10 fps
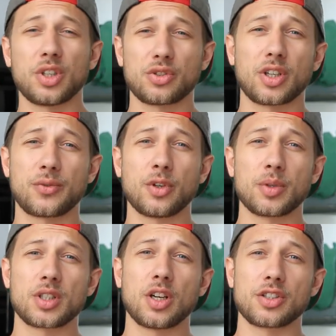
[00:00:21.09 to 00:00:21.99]
when I tried to film
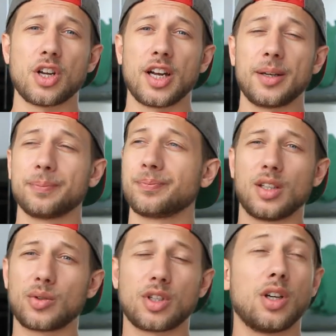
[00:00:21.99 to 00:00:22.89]
this last night,
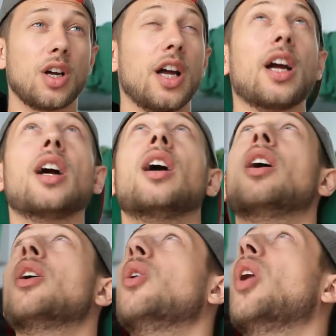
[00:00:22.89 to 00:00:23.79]
there was no light.
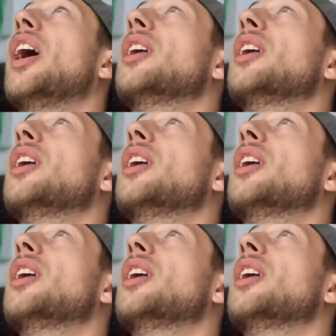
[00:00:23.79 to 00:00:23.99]
All I